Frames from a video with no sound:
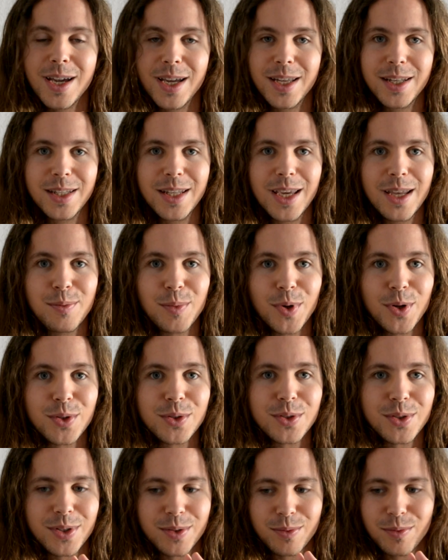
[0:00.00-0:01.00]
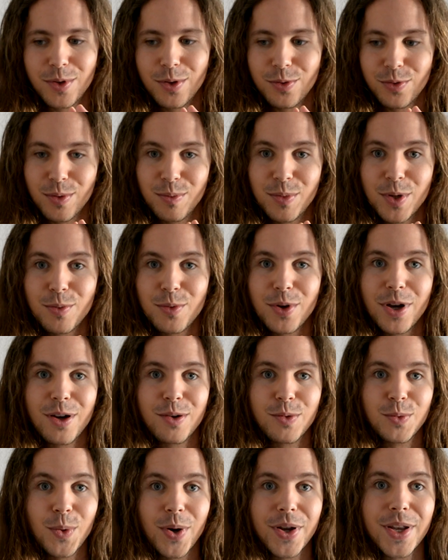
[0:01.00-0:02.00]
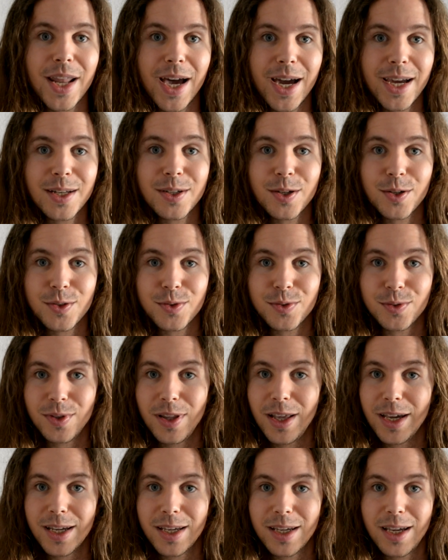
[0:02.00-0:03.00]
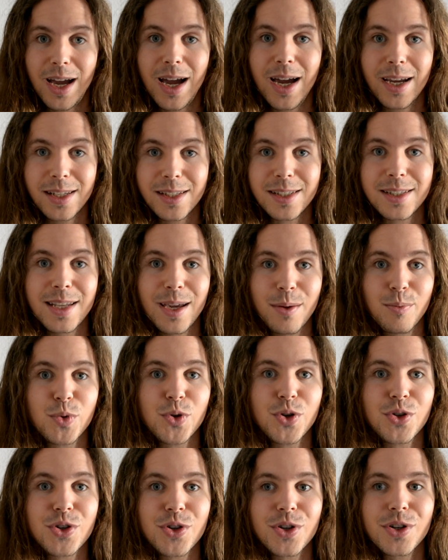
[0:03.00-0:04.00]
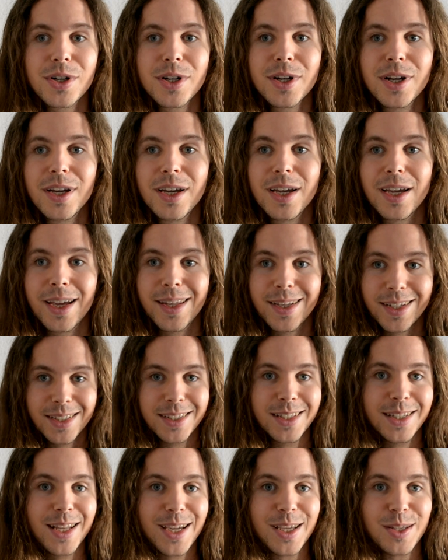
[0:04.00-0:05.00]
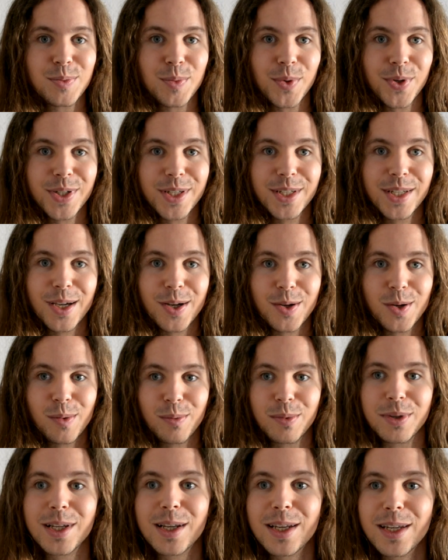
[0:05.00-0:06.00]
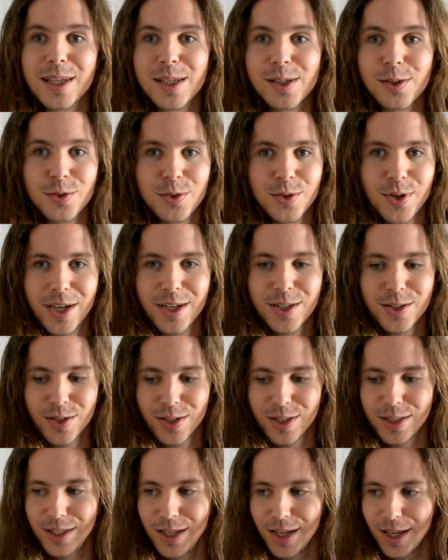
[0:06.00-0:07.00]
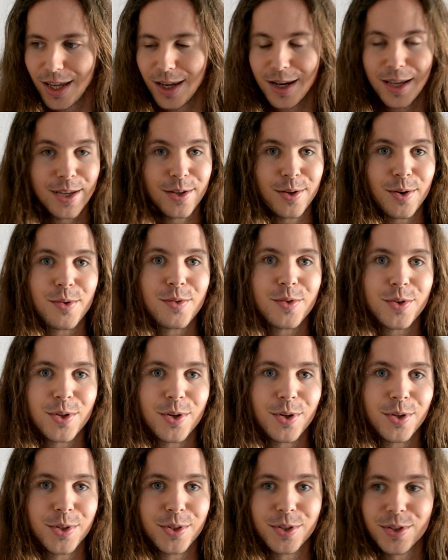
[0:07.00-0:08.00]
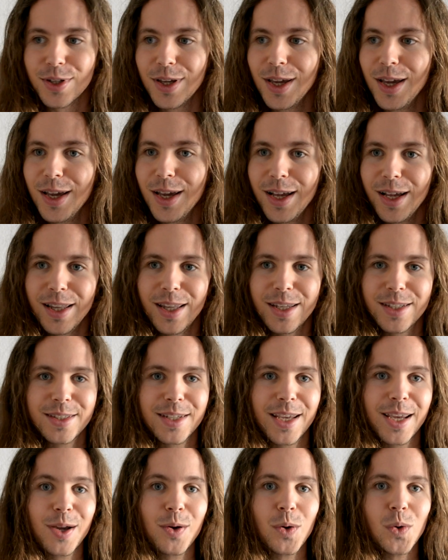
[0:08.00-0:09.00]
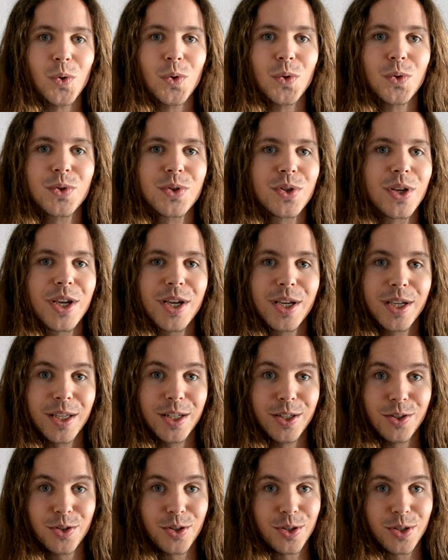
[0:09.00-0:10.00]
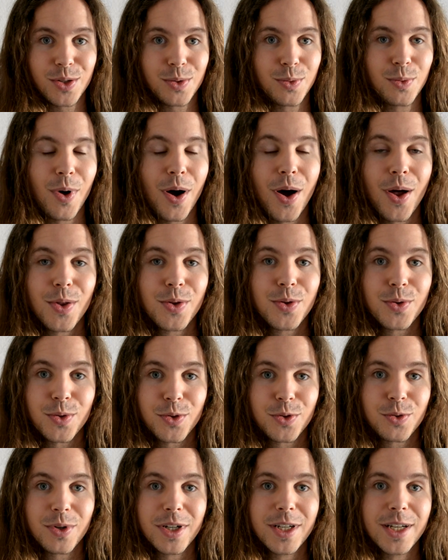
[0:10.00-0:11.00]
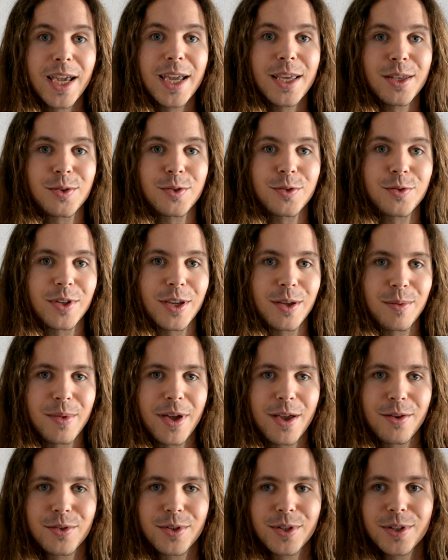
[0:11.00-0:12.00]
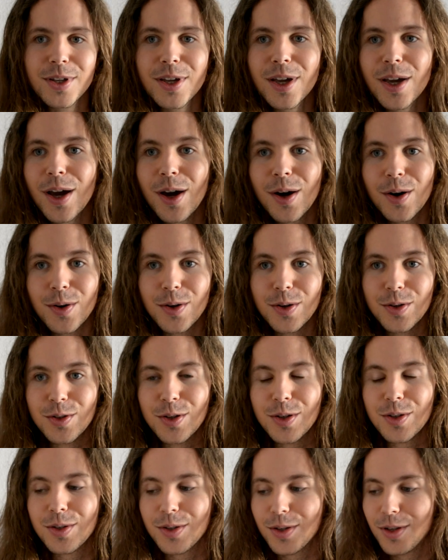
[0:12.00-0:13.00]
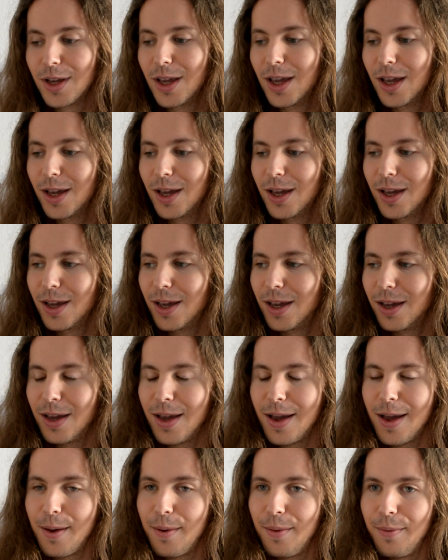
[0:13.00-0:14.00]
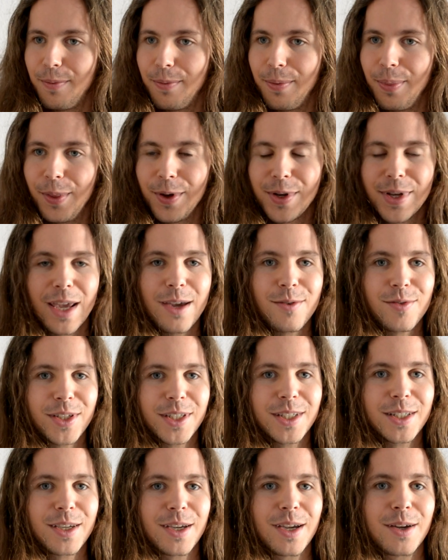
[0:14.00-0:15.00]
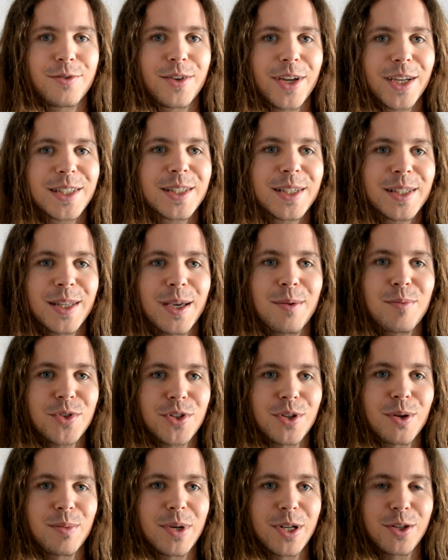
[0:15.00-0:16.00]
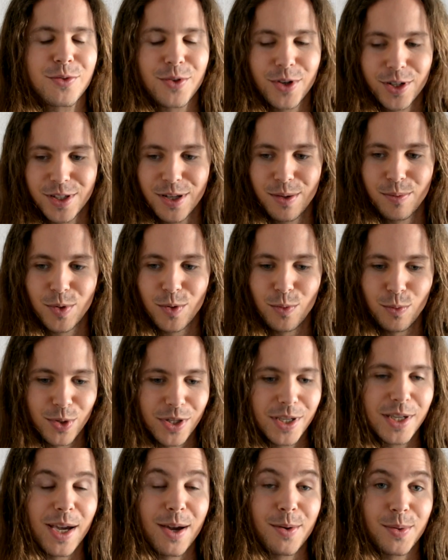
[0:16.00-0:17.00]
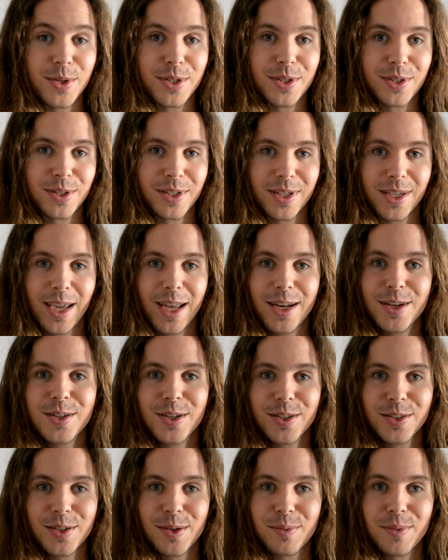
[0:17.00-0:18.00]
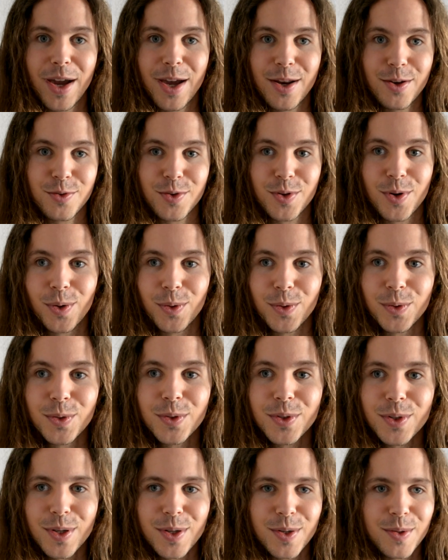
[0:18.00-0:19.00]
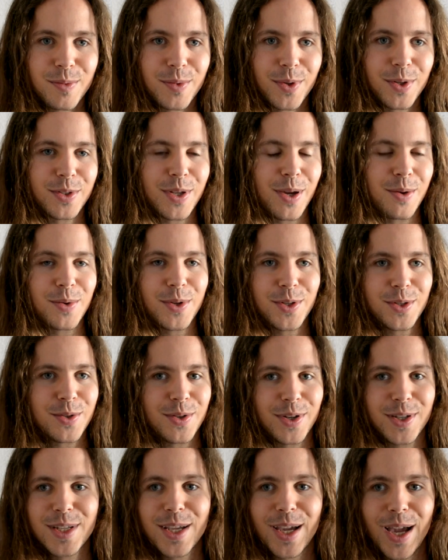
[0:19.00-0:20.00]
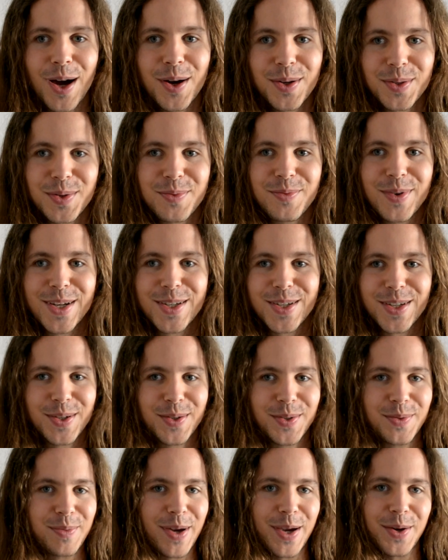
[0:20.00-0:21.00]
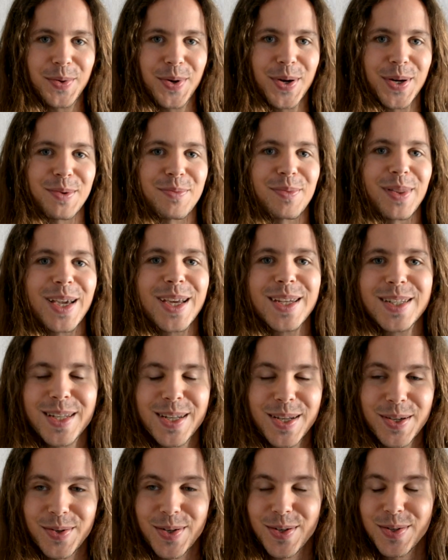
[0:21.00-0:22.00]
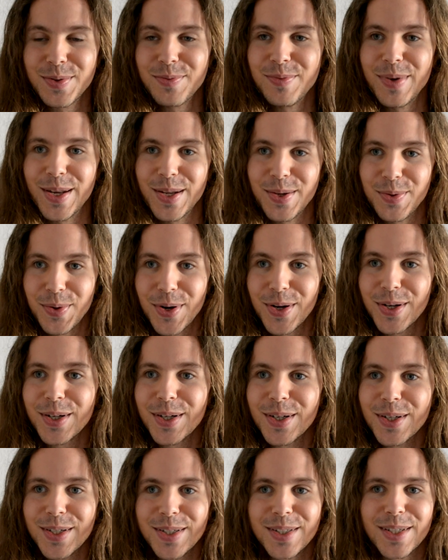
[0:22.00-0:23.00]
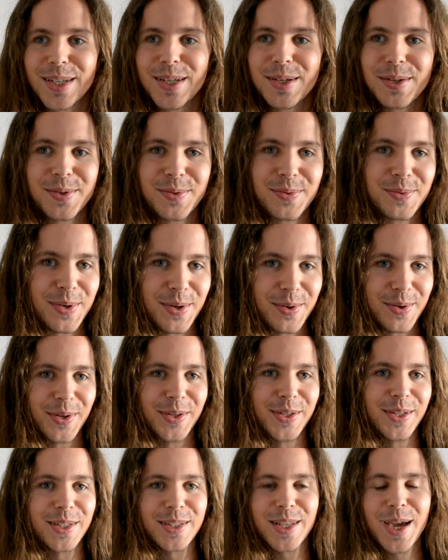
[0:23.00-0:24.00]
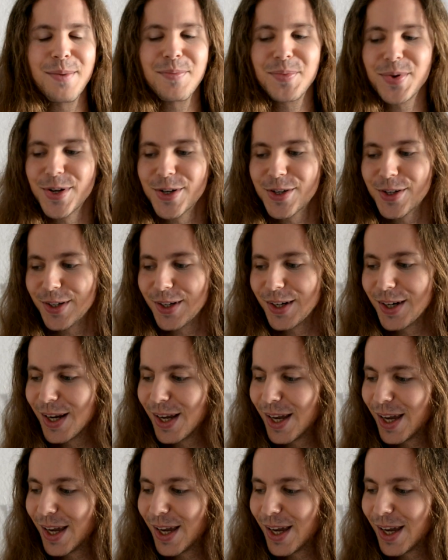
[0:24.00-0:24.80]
And then most of the people have one night of like heightened temperature, and then the next morning they're completely healed. So actually they can get over those, let's say, colds in just 1 to 3 days with that method, or just not having it affecting them so much. For example, me, I was catching some kind of cold because I was stressing out too much on my workplace, and there were too many workers and we were under time pressure.